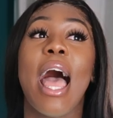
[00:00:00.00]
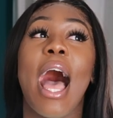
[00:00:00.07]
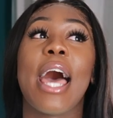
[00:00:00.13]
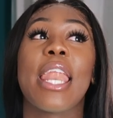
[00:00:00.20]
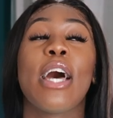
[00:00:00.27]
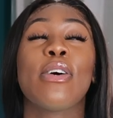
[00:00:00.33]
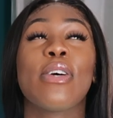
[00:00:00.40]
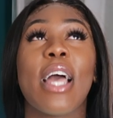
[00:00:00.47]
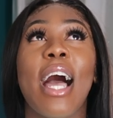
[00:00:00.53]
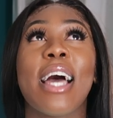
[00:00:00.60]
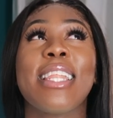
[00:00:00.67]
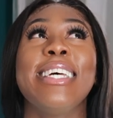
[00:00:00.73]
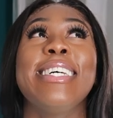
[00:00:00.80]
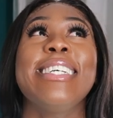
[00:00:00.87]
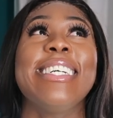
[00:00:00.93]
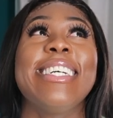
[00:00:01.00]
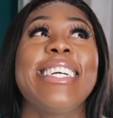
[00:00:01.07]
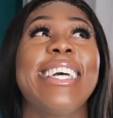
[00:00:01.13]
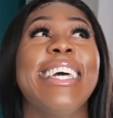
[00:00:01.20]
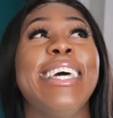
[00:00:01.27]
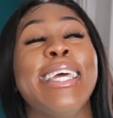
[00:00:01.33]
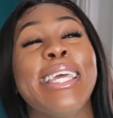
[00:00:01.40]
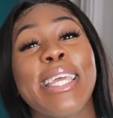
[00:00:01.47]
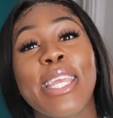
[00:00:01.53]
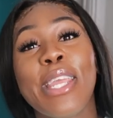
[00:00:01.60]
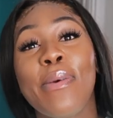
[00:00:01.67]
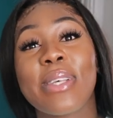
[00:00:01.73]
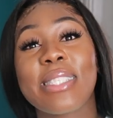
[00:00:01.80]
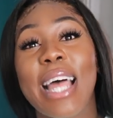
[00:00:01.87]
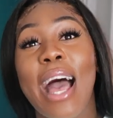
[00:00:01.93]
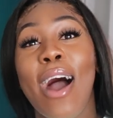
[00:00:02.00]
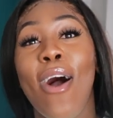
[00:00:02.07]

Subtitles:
And he was like,